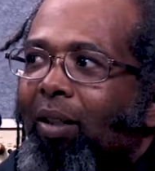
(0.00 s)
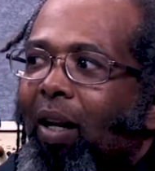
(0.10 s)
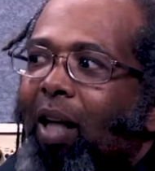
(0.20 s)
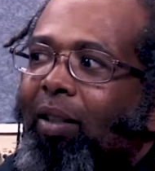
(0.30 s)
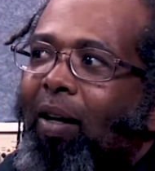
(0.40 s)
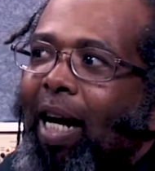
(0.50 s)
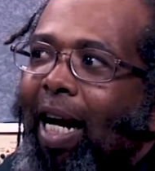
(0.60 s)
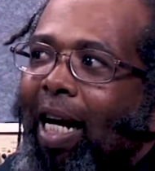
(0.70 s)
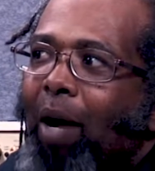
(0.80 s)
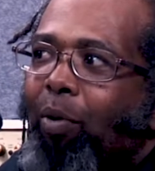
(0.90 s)
Until I started
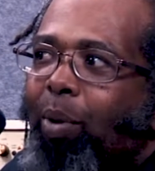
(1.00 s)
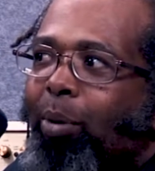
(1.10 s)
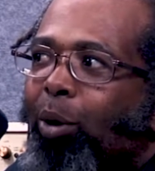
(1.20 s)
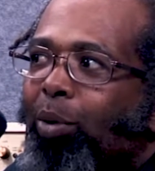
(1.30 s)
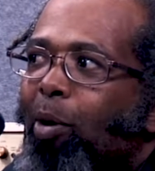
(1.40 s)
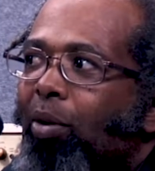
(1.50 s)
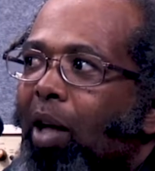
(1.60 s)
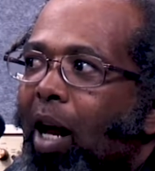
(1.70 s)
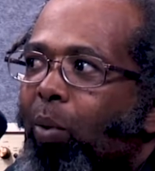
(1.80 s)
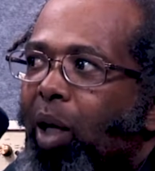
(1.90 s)
hanging out with people who smoked a
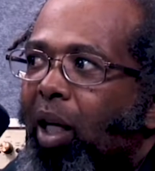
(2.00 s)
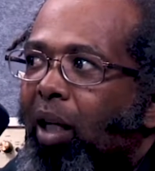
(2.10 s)
lot of weed.